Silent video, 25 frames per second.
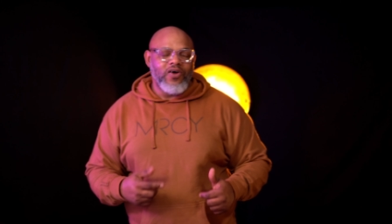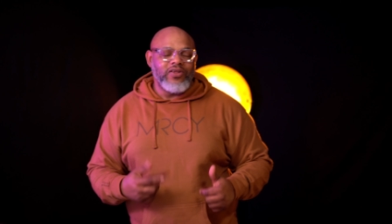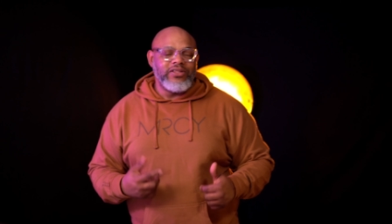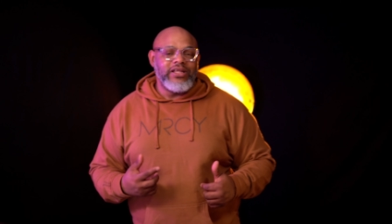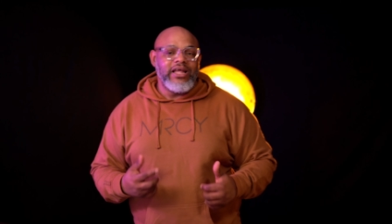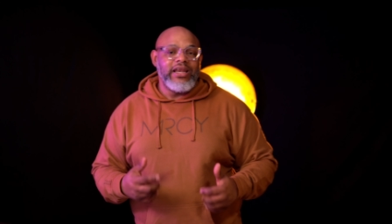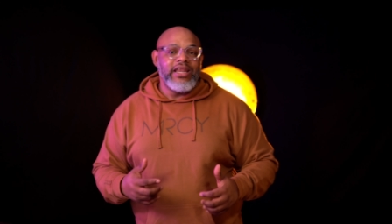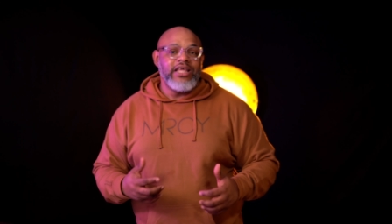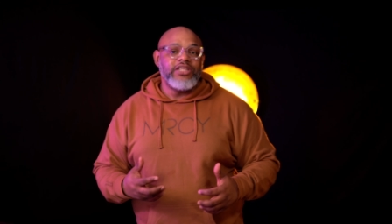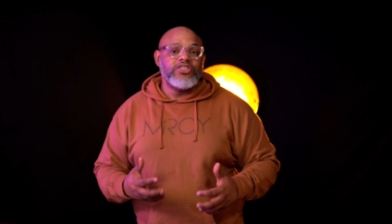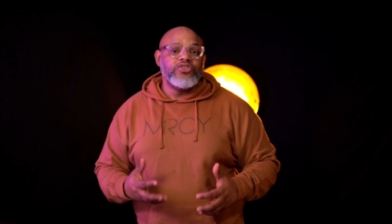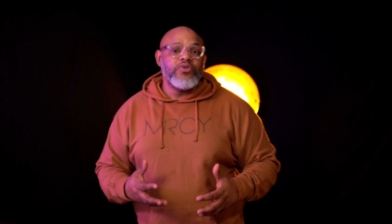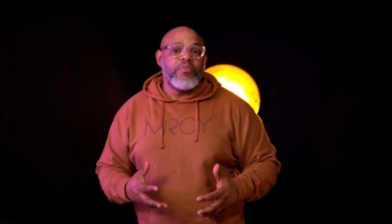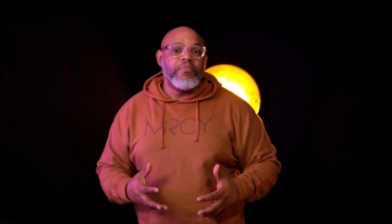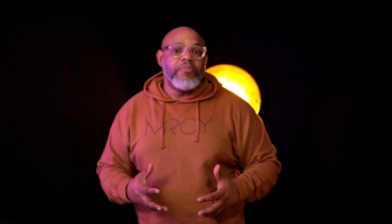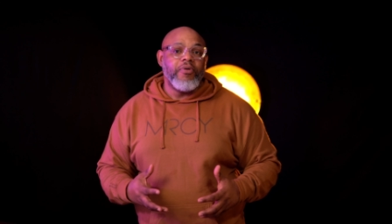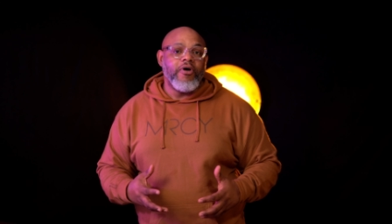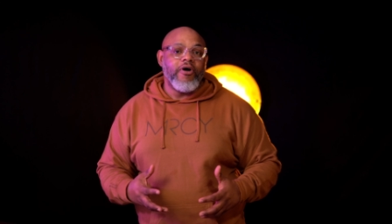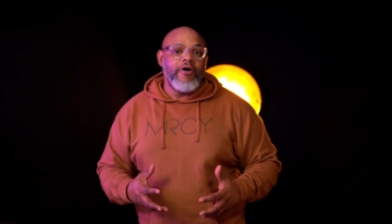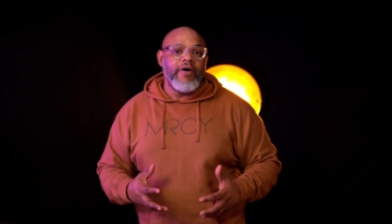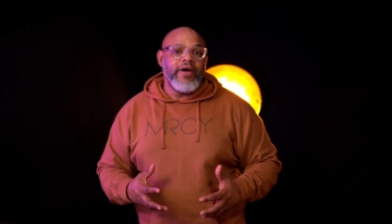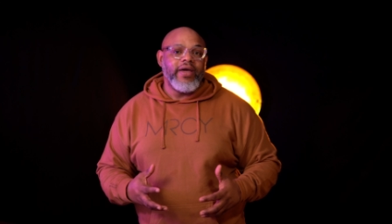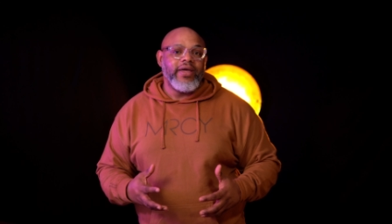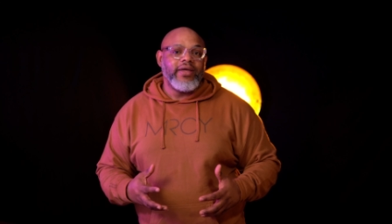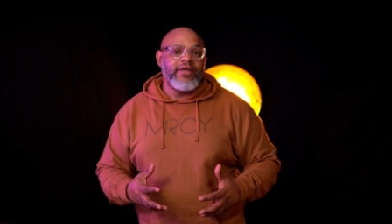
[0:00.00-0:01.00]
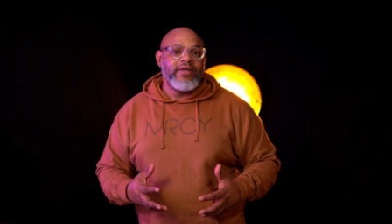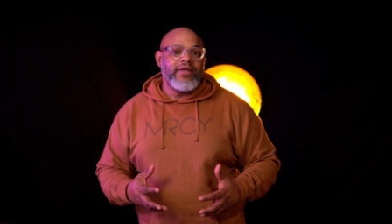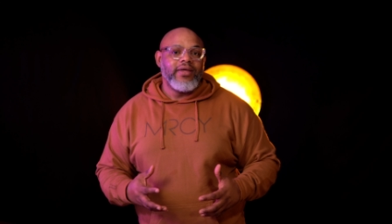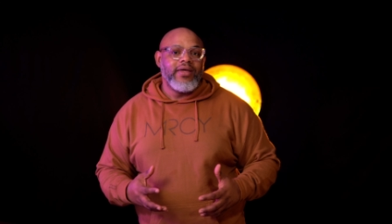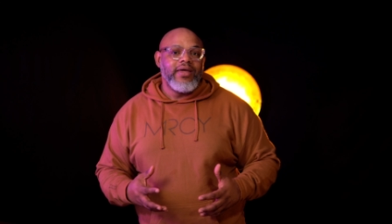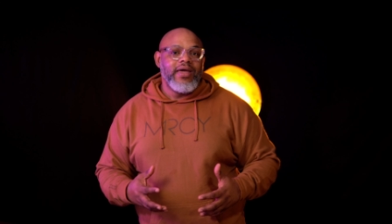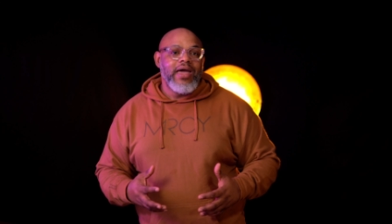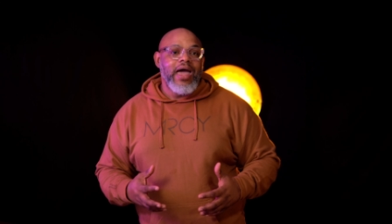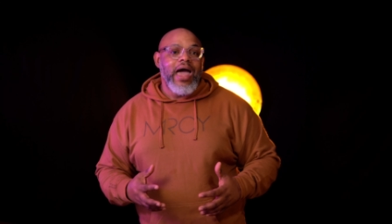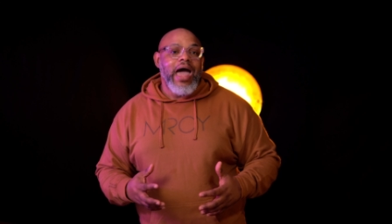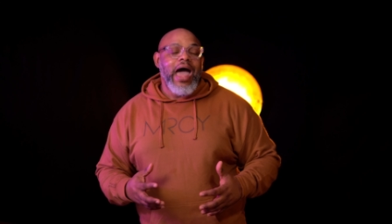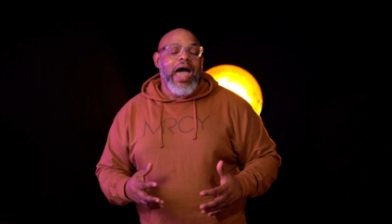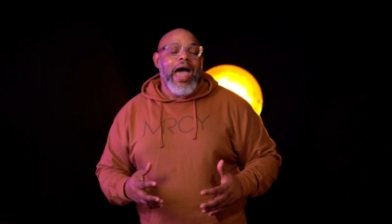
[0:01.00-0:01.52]
or the little boy
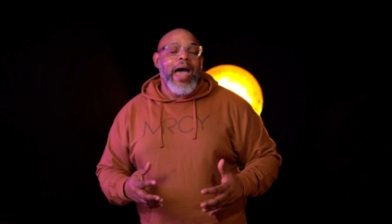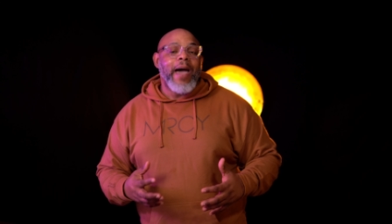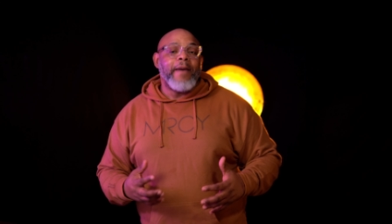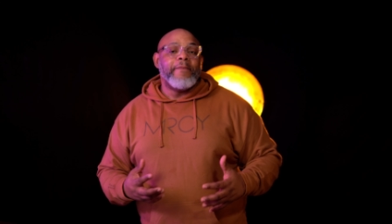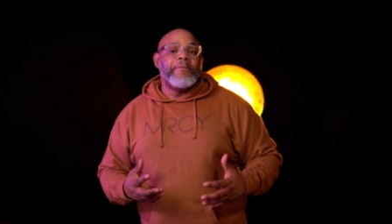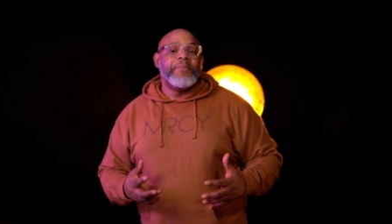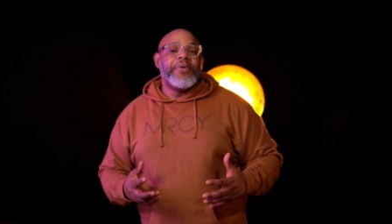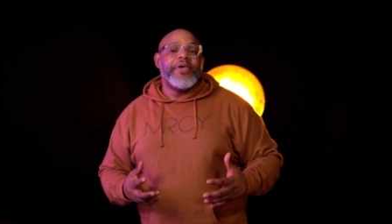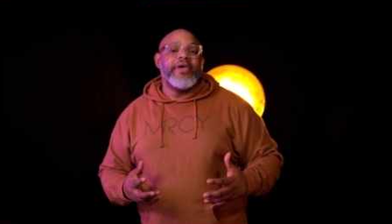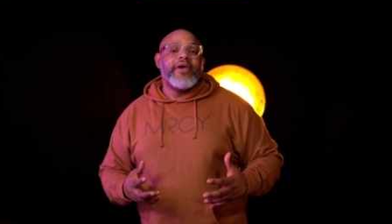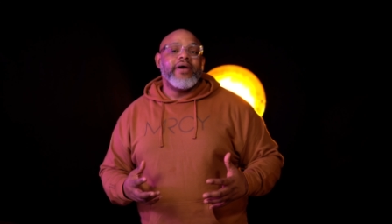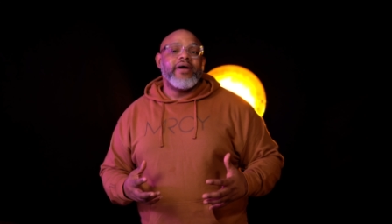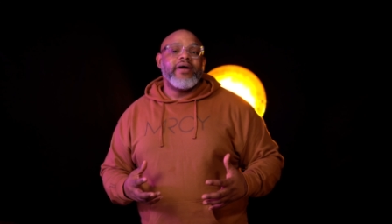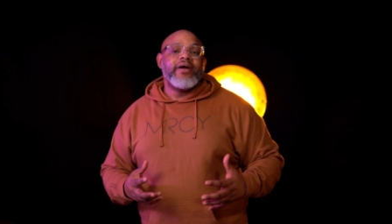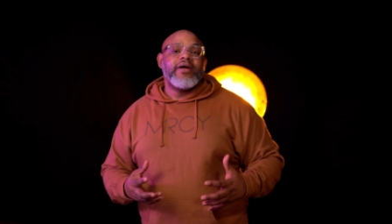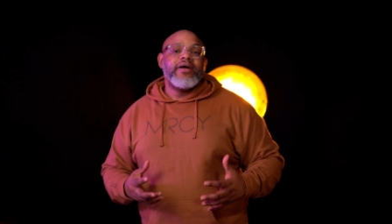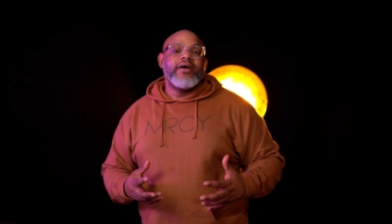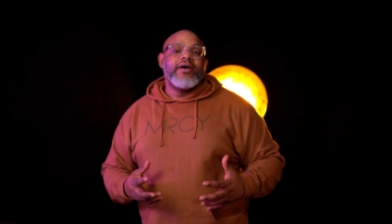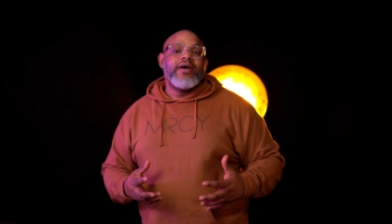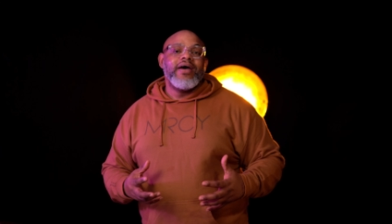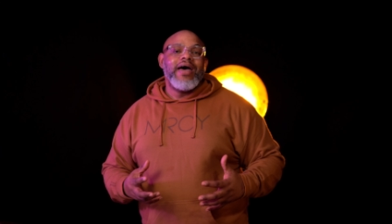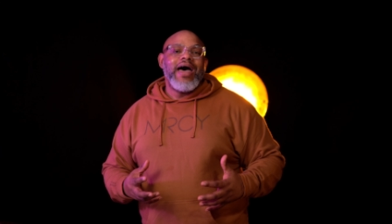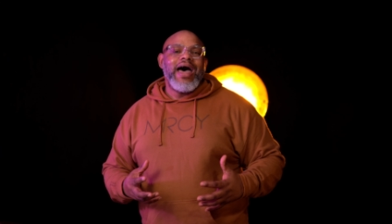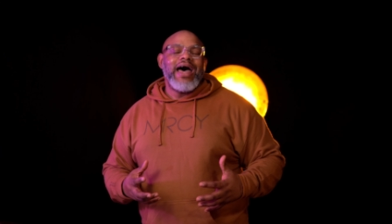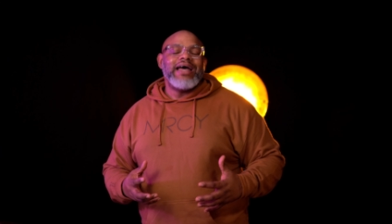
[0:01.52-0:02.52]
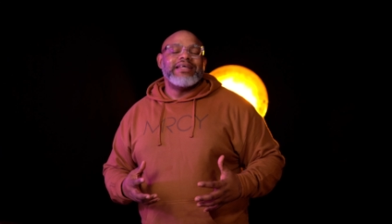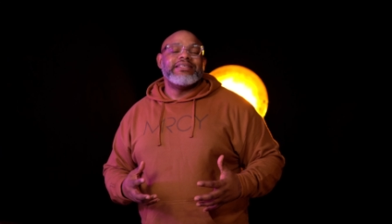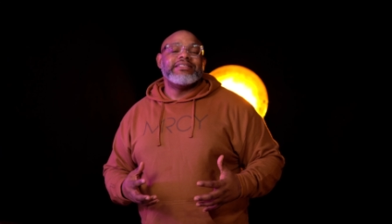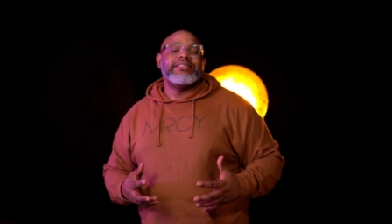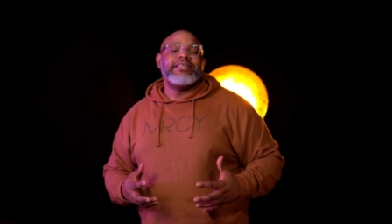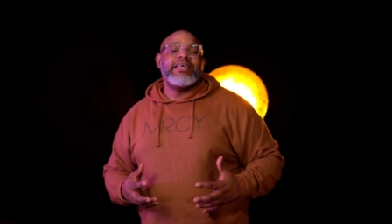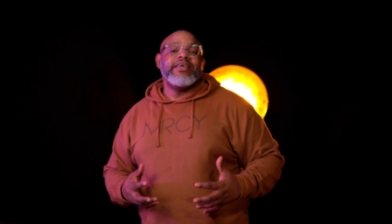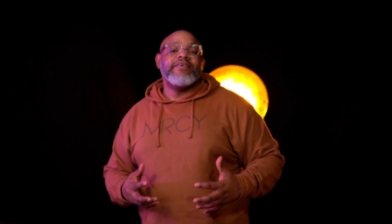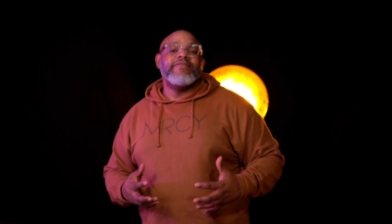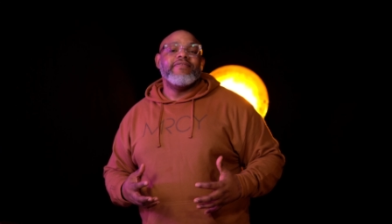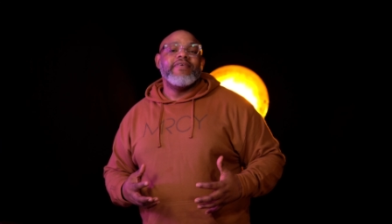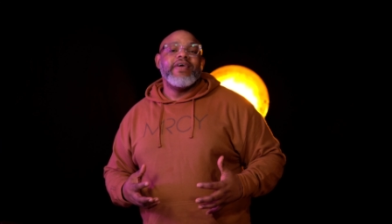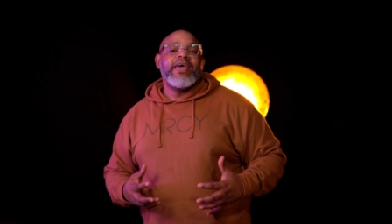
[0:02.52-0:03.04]
appear as
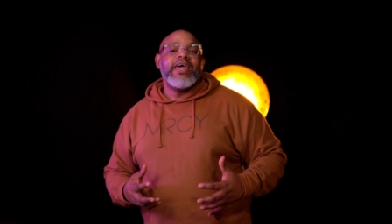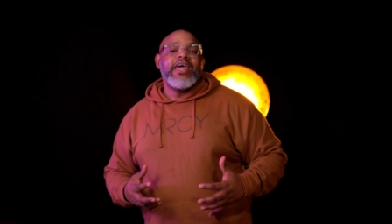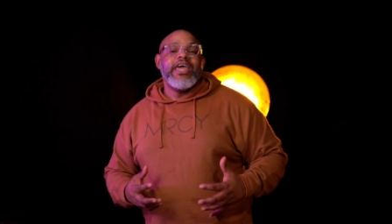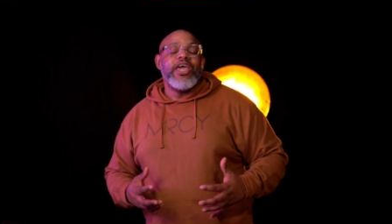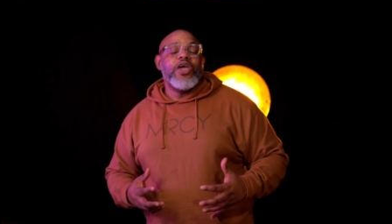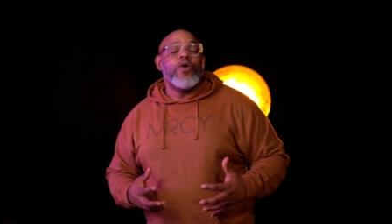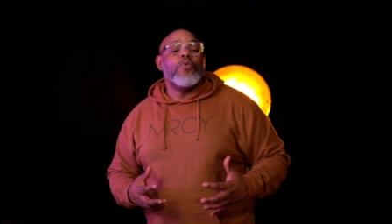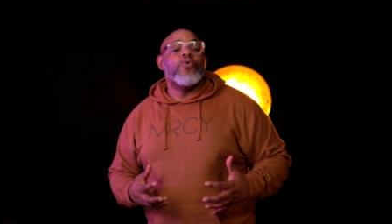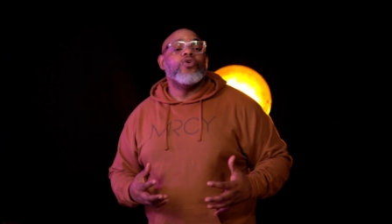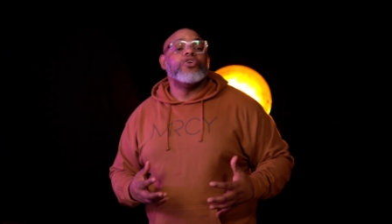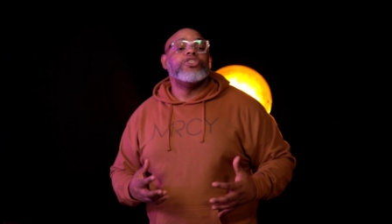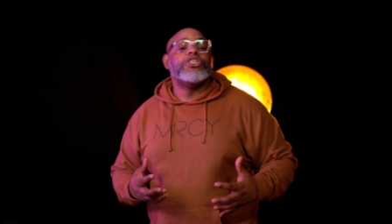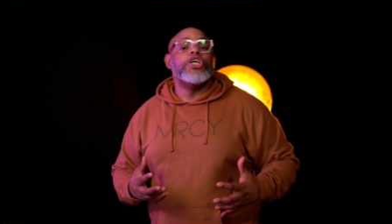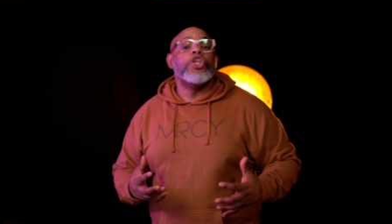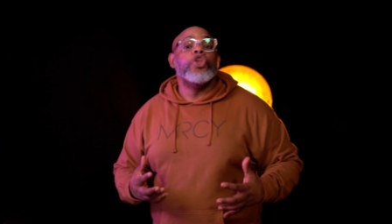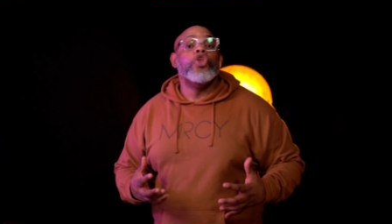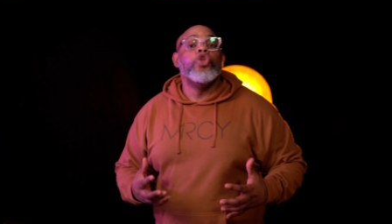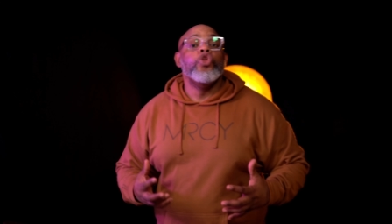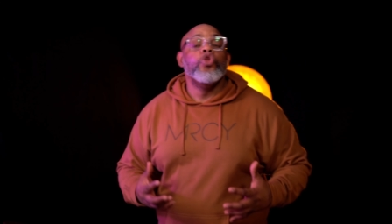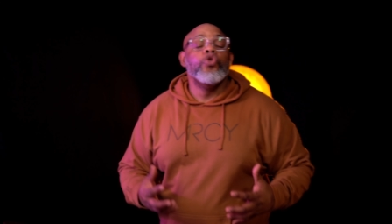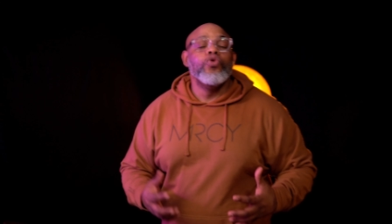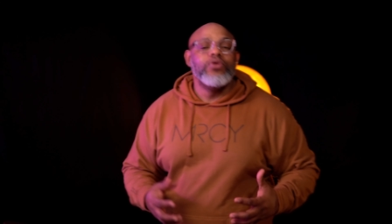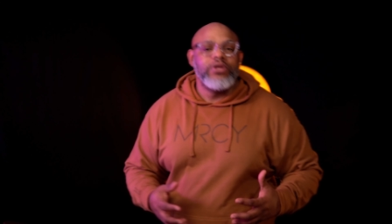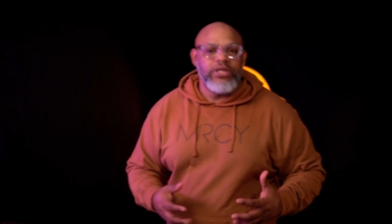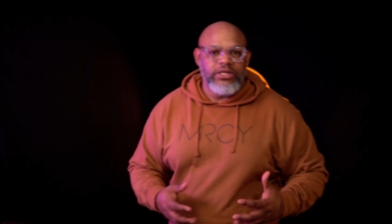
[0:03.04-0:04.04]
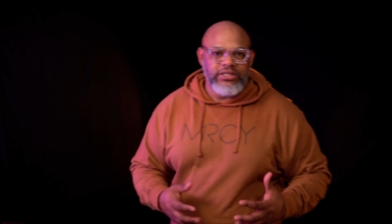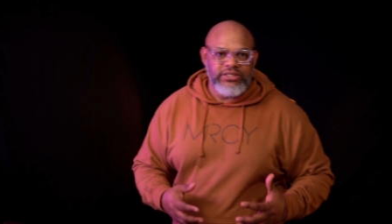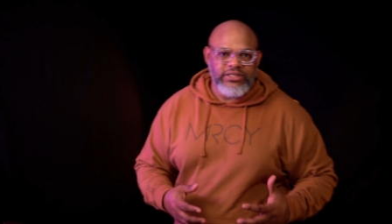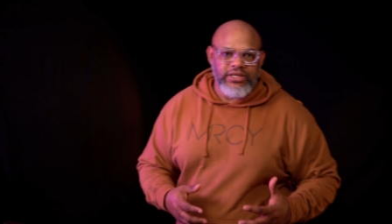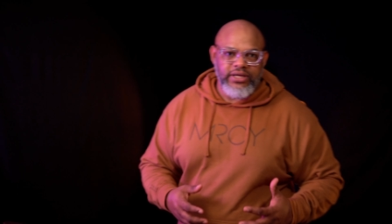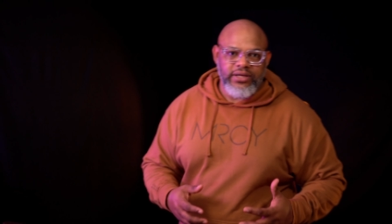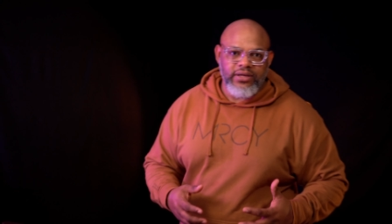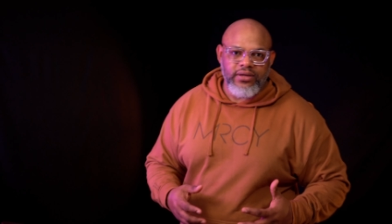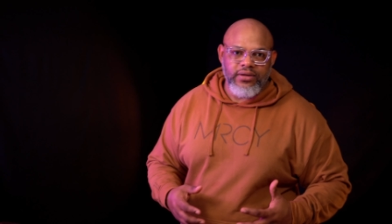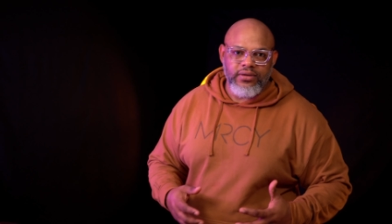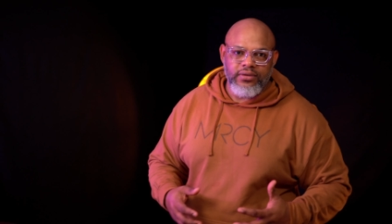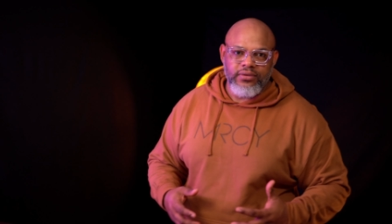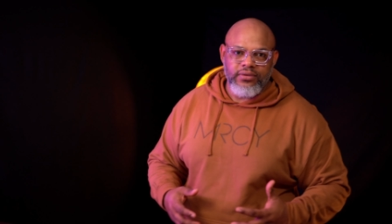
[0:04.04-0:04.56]
if he was a lunatic.